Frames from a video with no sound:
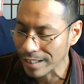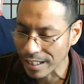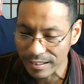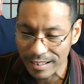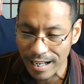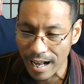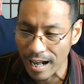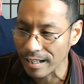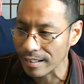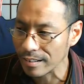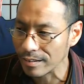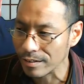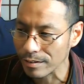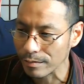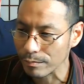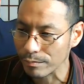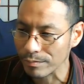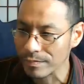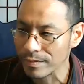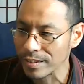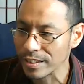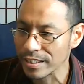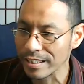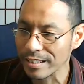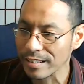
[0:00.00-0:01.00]
Katan or
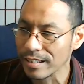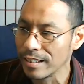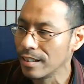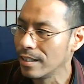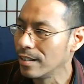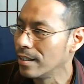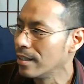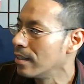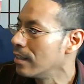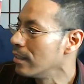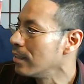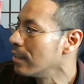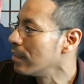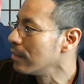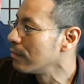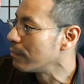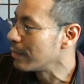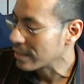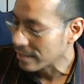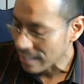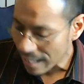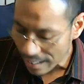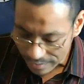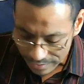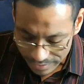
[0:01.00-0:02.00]

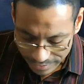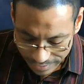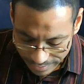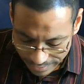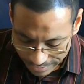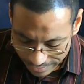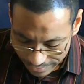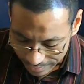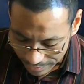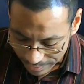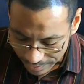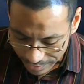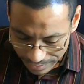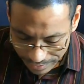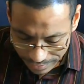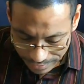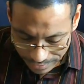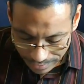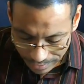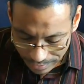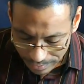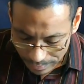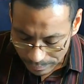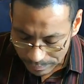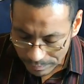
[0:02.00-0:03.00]
Pesach Shani, or
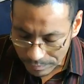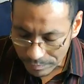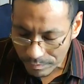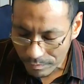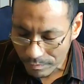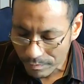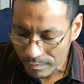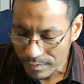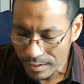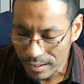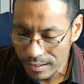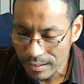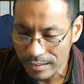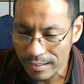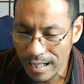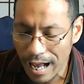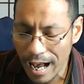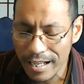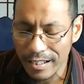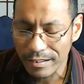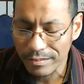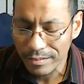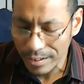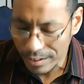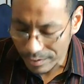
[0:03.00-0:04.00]

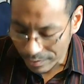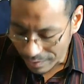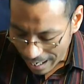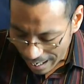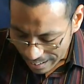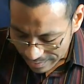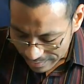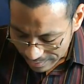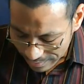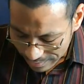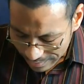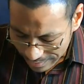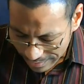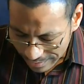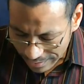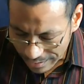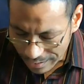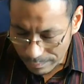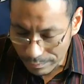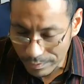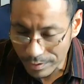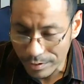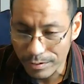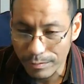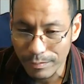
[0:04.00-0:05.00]
I don't know, ask a
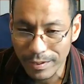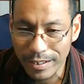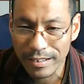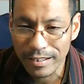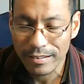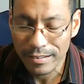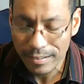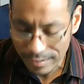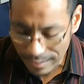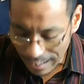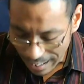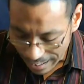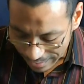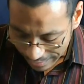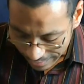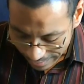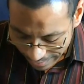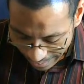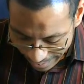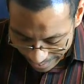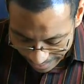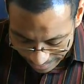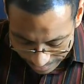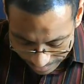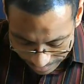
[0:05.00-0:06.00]
Hebrew because I
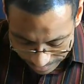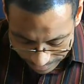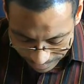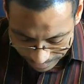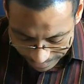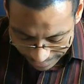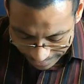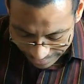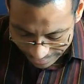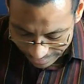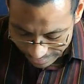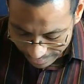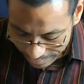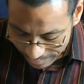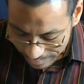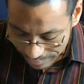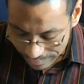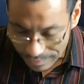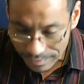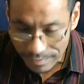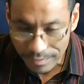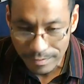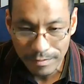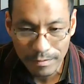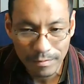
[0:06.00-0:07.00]
can't read
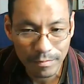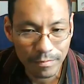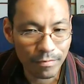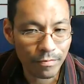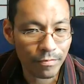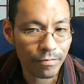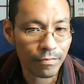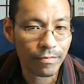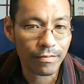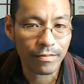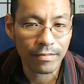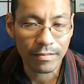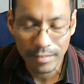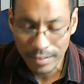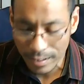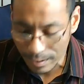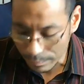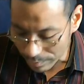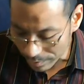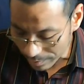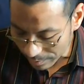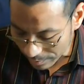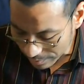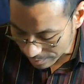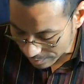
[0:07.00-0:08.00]
their
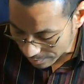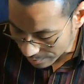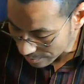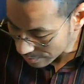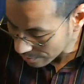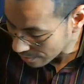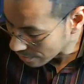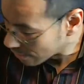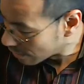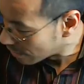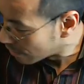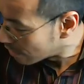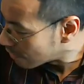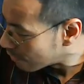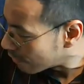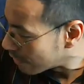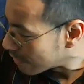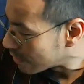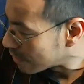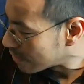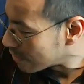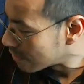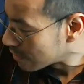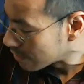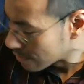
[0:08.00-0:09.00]
books,
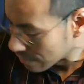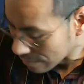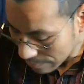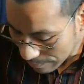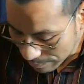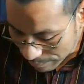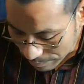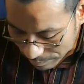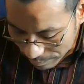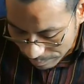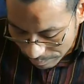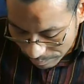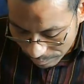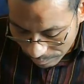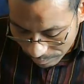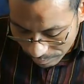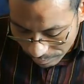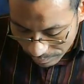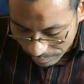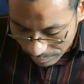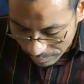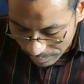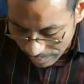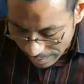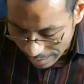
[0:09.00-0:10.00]

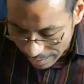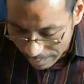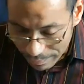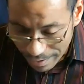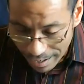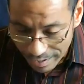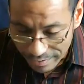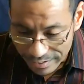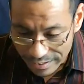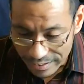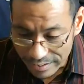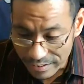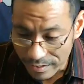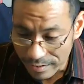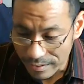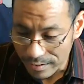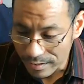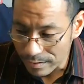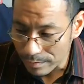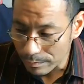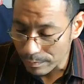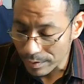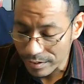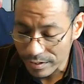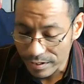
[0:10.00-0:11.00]
and apparently
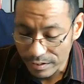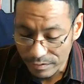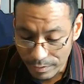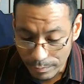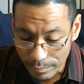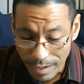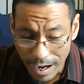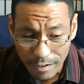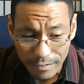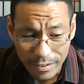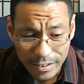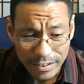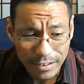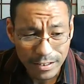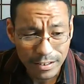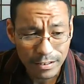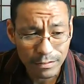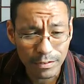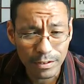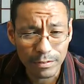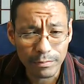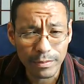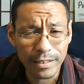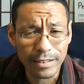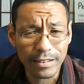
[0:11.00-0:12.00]
the books of the prophets
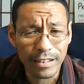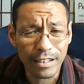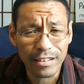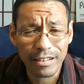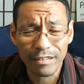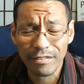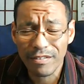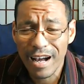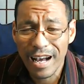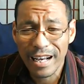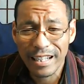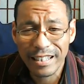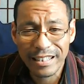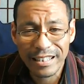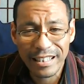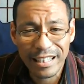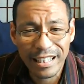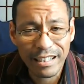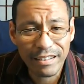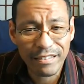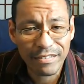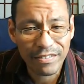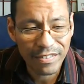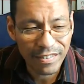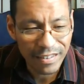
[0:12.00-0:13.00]
will be nullified
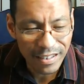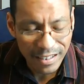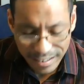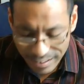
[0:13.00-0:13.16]
if